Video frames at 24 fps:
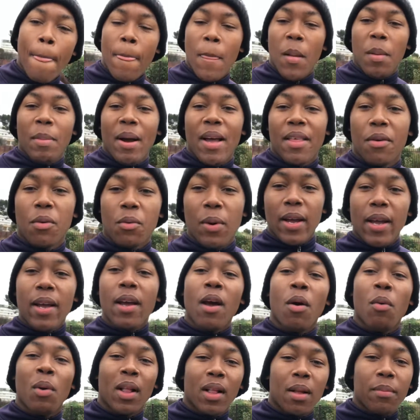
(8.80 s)
By the way,
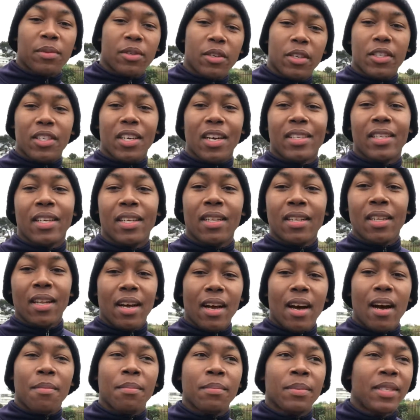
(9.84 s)
welcome to the channel.
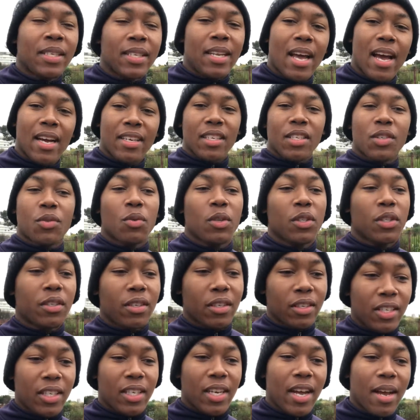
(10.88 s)
Today I just want to
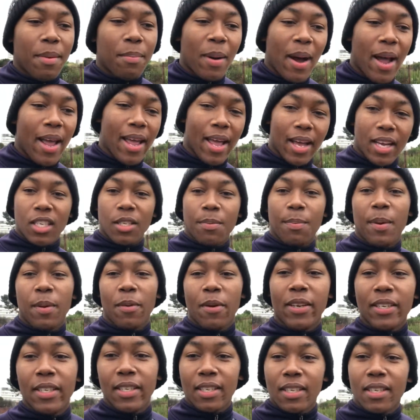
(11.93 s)
share my
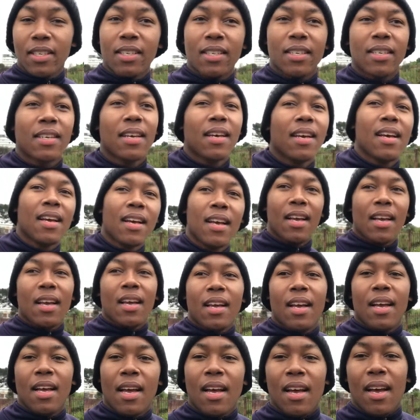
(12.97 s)
experiences
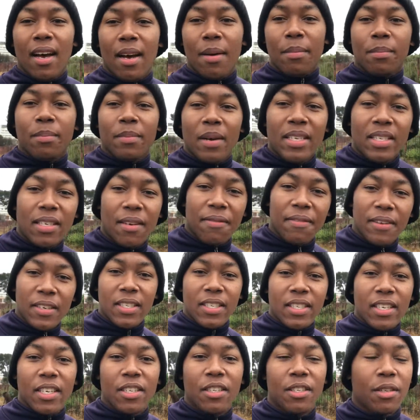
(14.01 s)
as a first
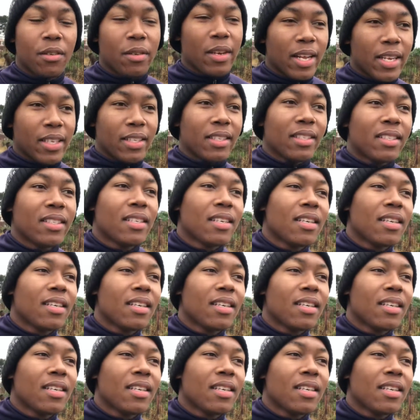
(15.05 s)
year student